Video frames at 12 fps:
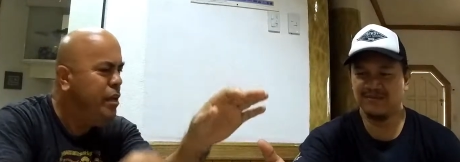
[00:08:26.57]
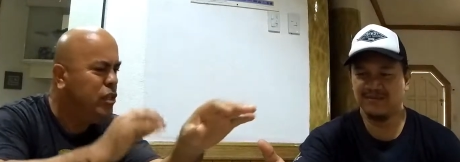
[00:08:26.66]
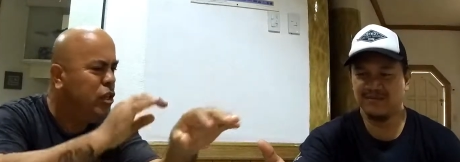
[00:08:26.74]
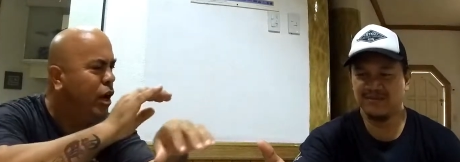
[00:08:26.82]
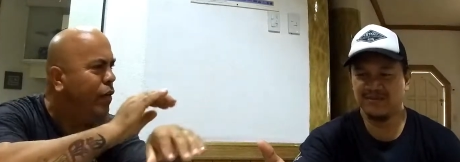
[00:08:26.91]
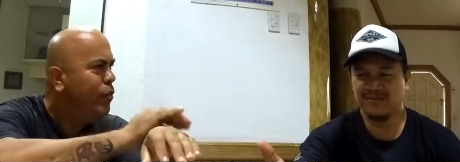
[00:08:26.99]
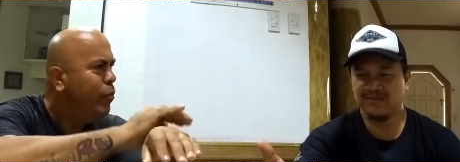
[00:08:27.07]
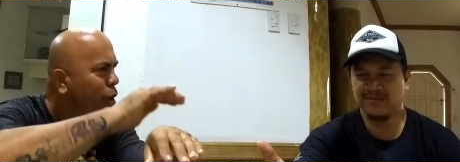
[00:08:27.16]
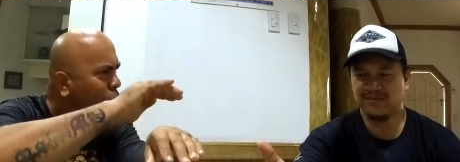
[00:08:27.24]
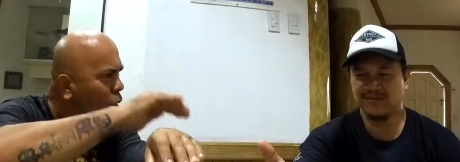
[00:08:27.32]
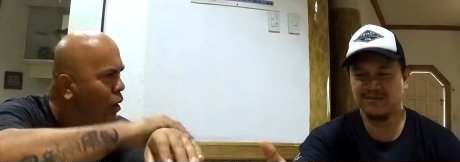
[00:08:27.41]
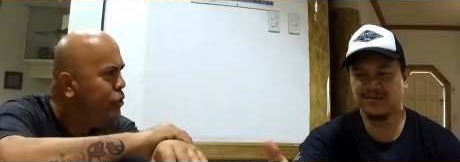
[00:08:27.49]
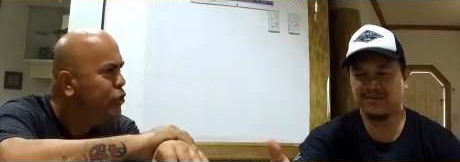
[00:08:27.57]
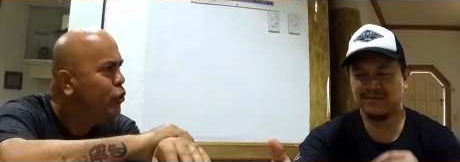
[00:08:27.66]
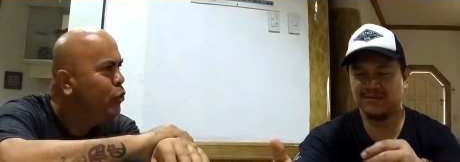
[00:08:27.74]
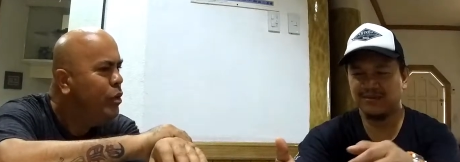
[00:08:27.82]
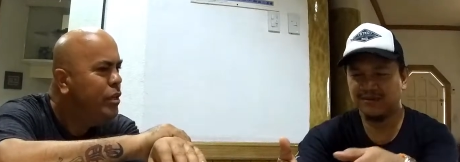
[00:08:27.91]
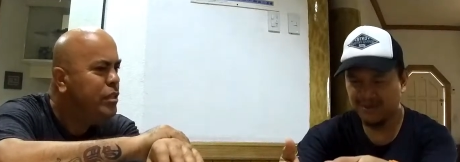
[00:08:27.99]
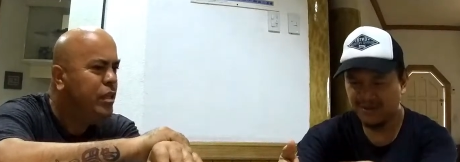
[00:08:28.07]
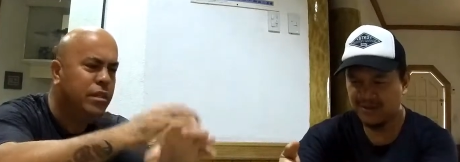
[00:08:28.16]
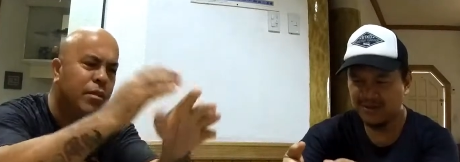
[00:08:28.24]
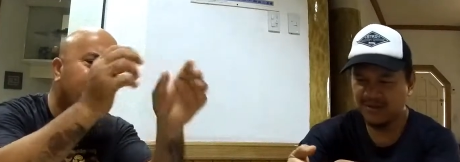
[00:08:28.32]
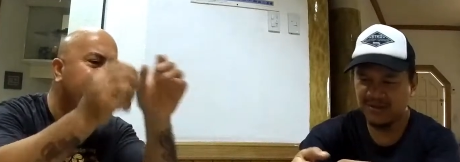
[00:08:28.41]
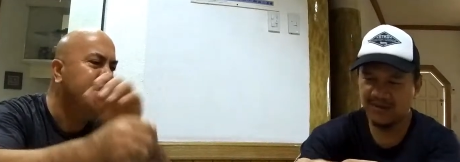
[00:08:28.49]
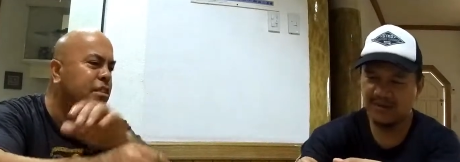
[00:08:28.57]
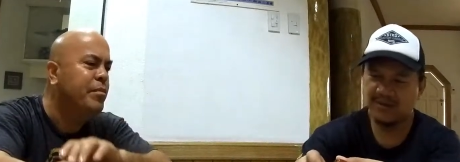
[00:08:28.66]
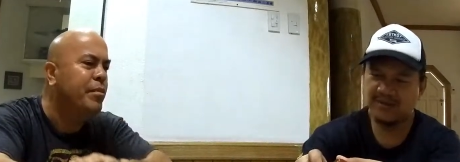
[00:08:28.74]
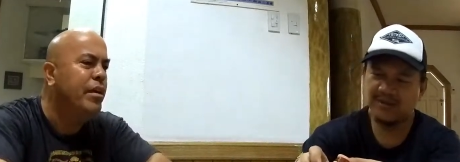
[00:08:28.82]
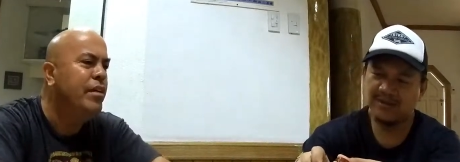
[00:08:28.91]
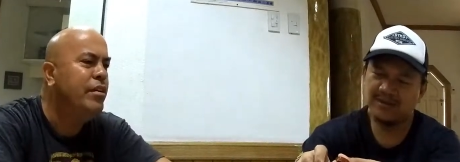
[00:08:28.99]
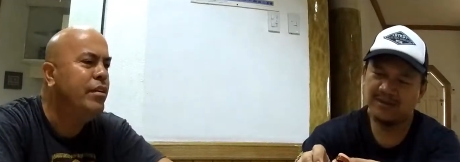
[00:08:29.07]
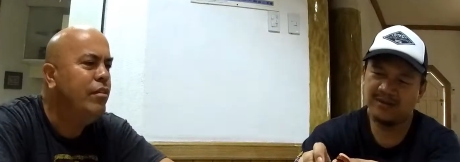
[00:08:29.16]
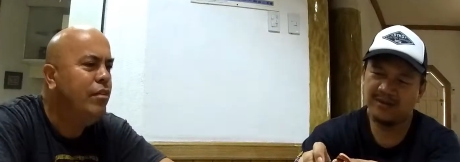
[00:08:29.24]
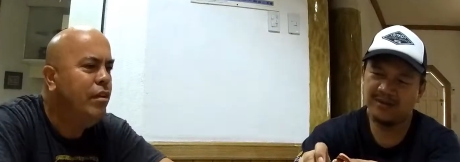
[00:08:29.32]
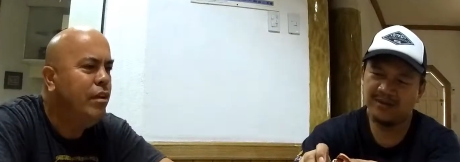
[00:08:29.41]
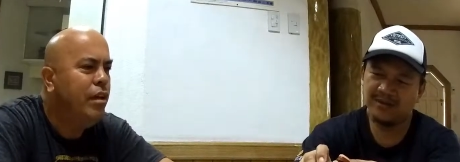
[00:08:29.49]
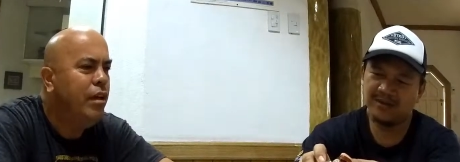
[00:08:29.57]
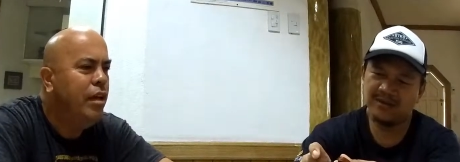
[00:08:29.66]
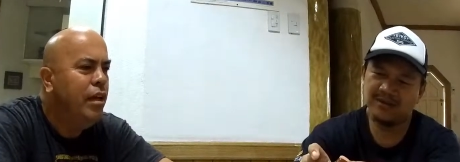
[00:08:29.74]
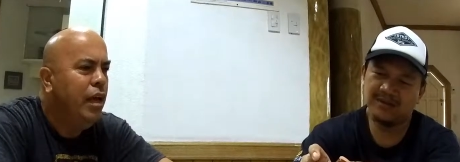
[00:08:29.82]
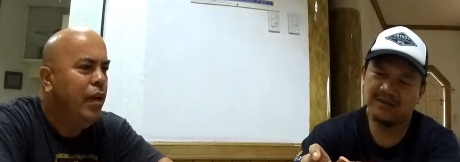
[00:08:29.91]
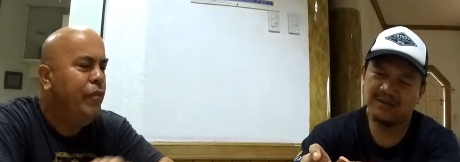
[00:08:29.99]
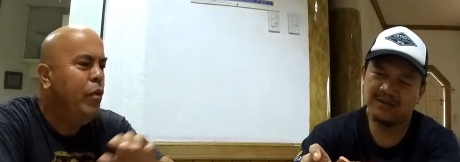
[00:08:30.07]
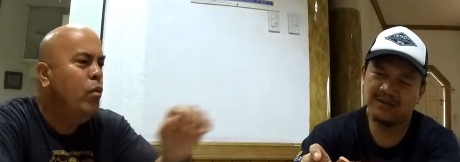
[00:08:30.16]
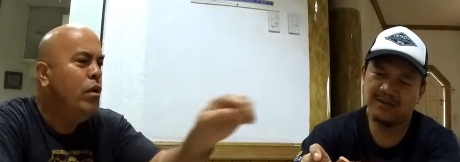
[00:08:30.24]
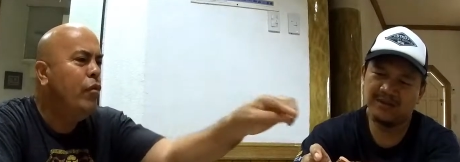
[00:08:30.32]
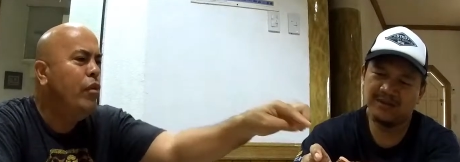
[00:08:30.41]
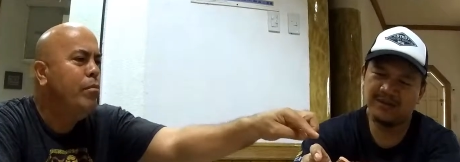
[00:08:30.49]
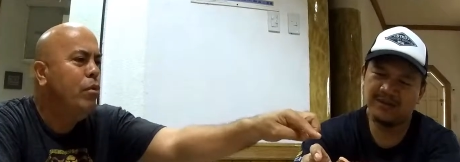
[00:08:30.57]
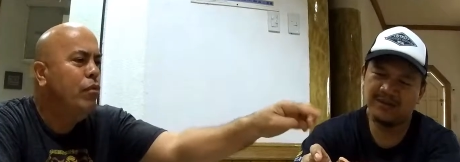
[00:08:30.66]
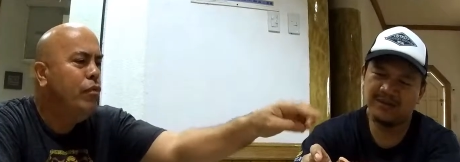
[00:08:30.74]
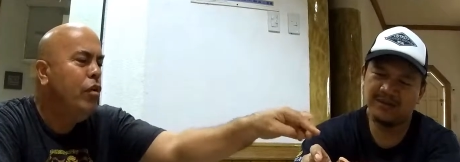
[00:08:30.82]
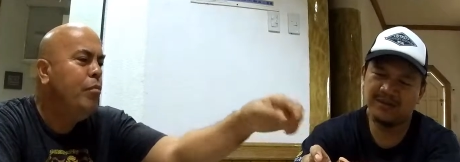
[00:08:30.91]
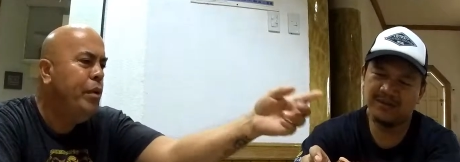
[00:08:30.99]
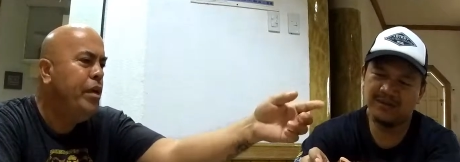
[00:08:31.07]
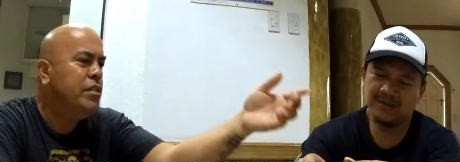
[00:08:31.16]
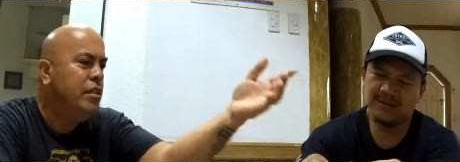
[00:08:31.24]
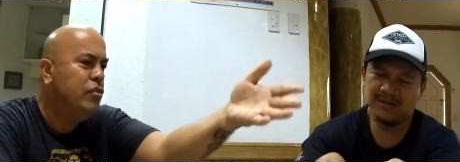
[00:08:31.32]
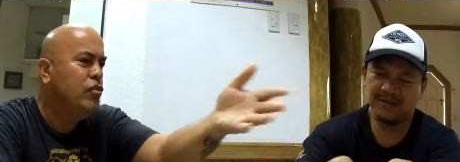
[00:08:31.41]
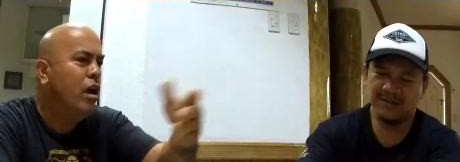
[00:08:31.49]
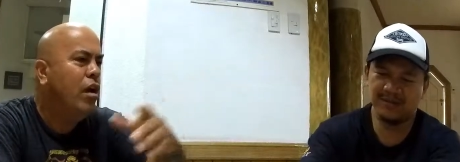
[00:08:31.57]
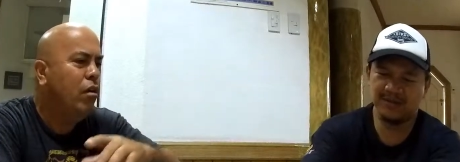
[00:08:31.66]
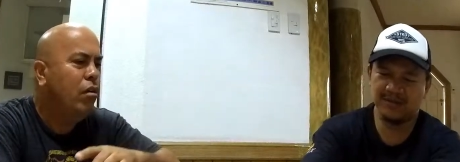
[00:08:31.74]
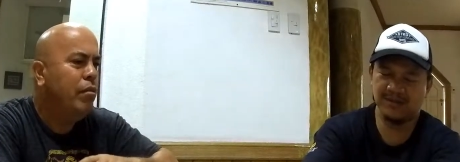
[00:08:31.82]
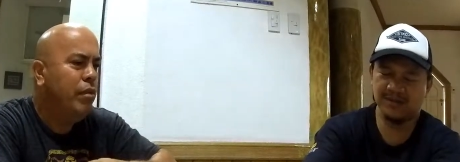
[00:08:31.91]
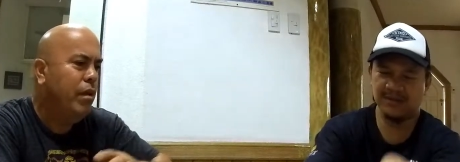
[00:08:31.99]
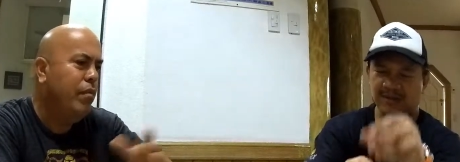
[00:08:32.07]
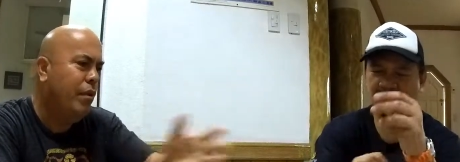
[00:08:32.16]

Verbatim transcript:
Speaker 1: It's comfortable. It hugs your wrist. It's amazing, man. You know. If you want to remove your piece and try it on I mean,